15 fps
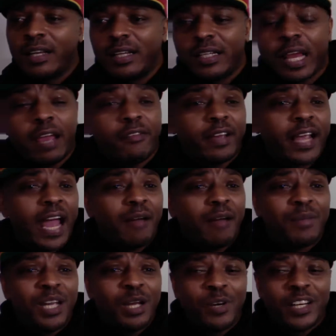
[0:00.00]
They even got
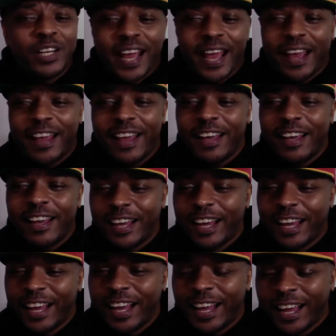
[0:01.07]
me with
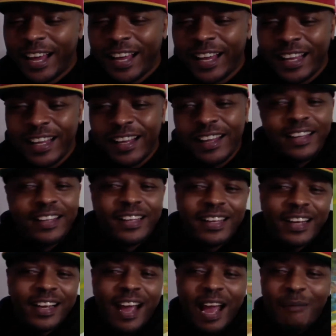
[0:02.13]
that.
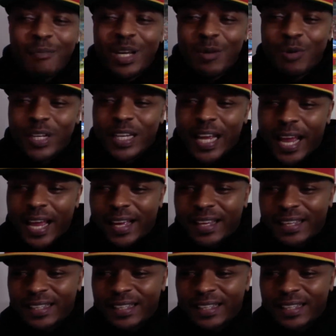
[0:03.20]
They got me with that.